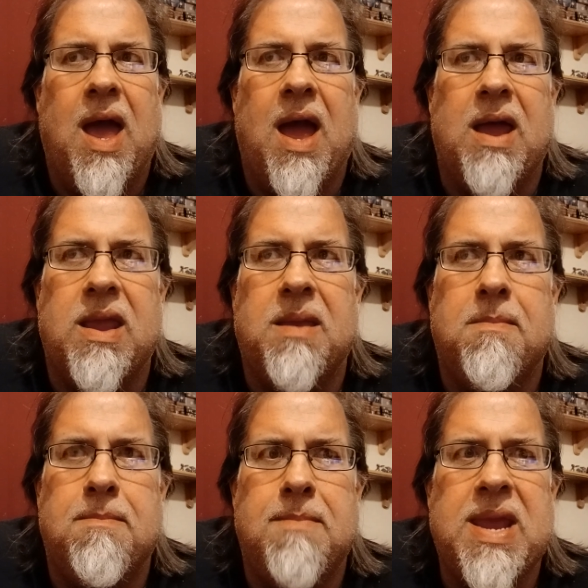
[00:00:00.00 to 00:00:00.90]
a
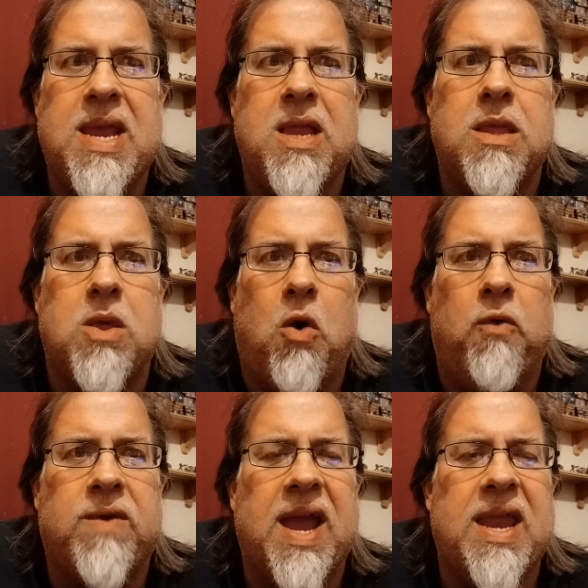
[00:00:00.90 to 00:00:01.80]
means
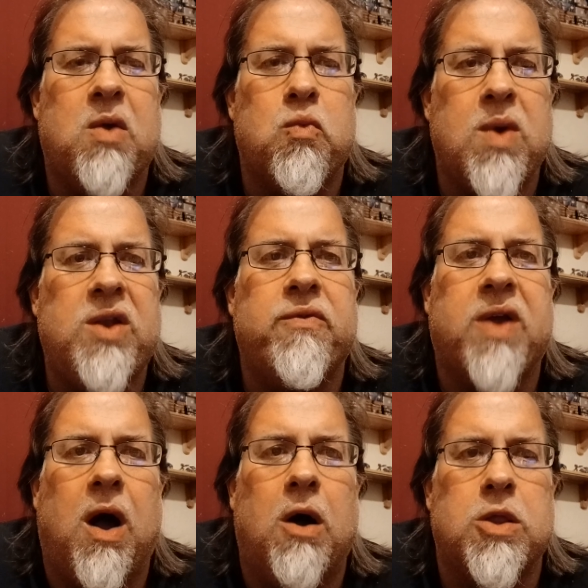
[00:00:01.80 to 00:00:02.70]
of getting rid of
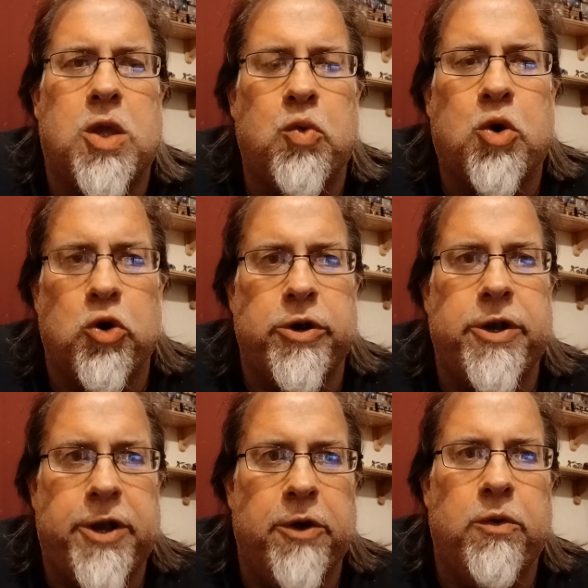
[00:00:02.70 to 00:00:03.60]
cards you
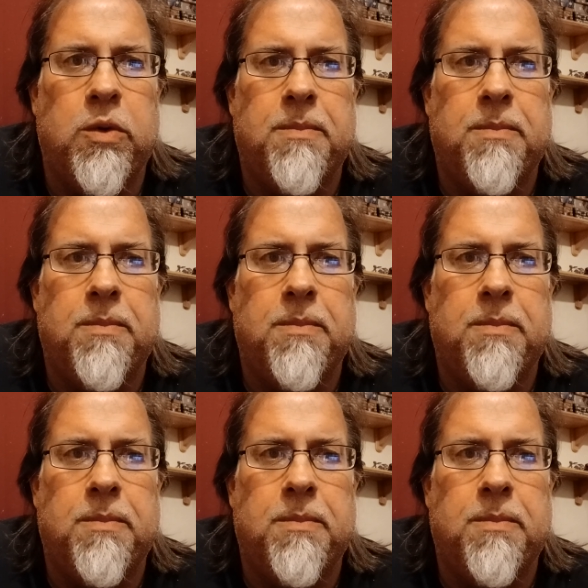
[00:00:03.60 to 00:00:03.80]
couldn't do.